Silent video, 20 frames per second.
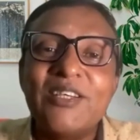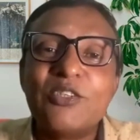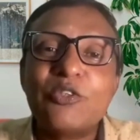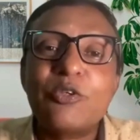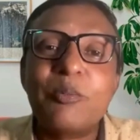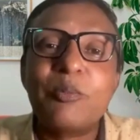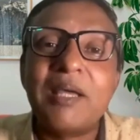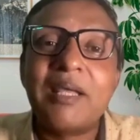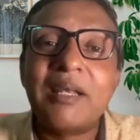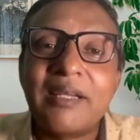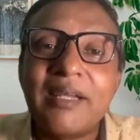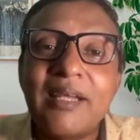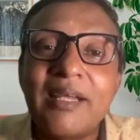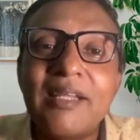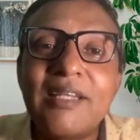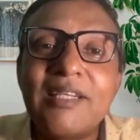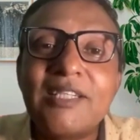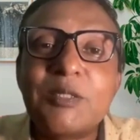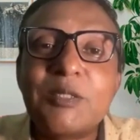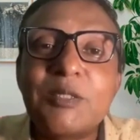So my
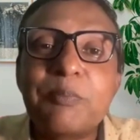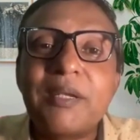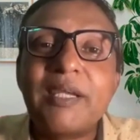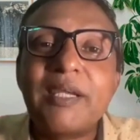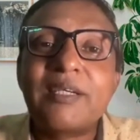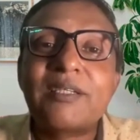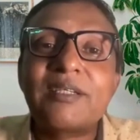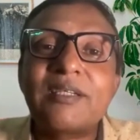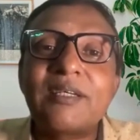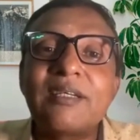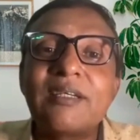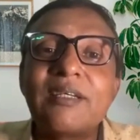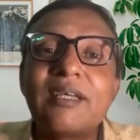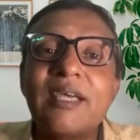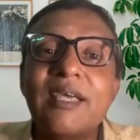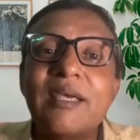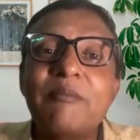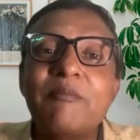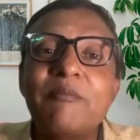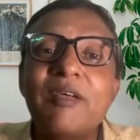real inspiration
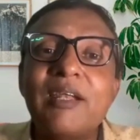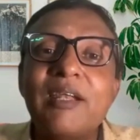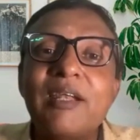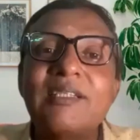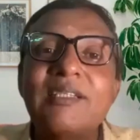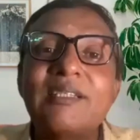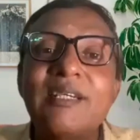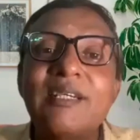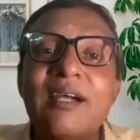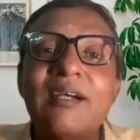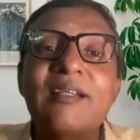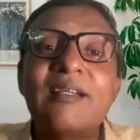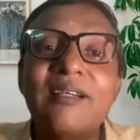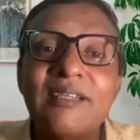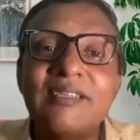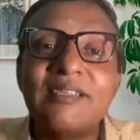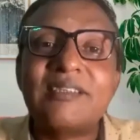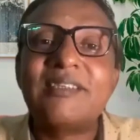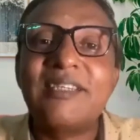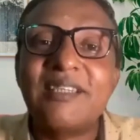came when I
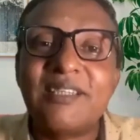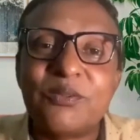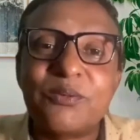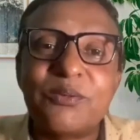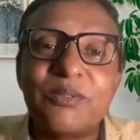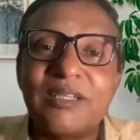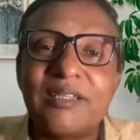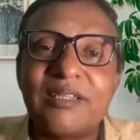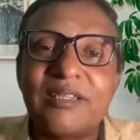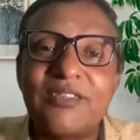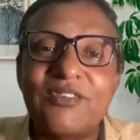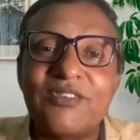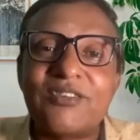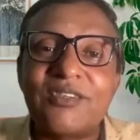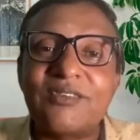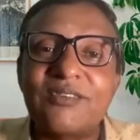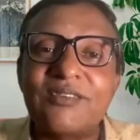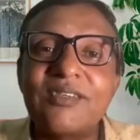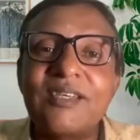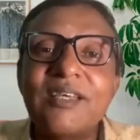started listening to the
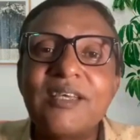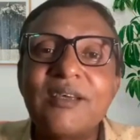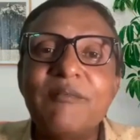teachers,